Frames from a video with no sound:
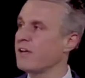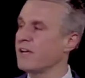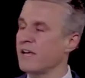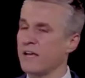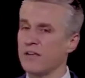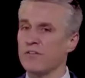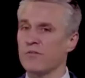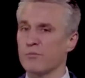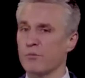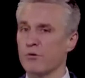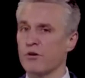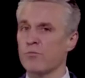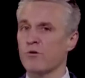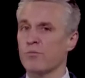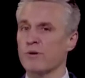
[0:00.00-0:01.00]
as more
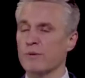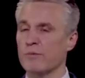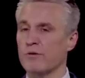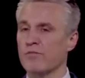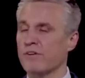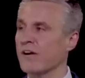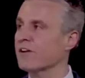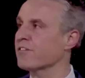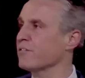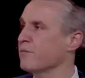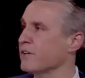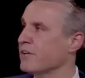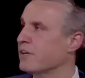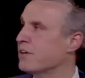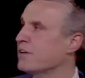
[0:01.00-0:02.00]
and more people are
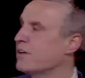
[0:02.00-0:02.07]
vaccinated,